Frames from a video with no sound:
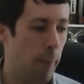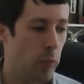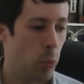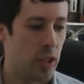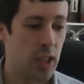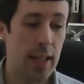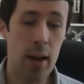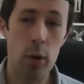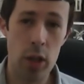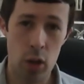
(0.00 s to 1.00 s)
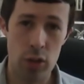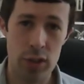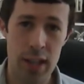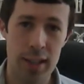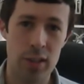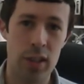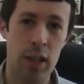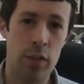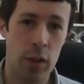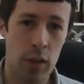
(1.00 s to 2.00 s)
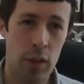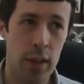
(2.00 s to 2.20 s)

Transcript: Which in our context, given